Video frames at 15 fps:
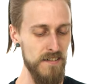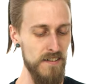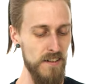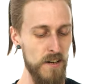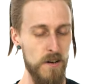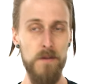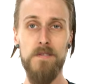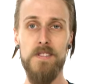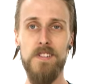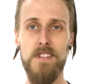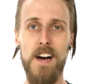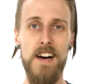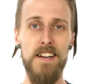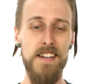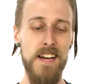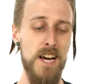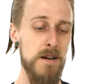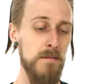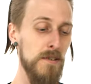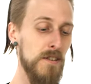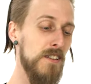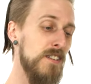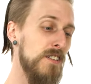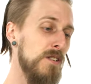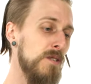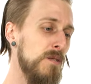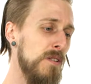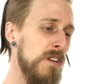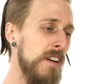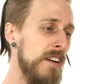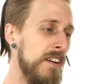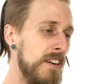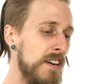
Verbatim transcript: you know, the Dye DM. You can do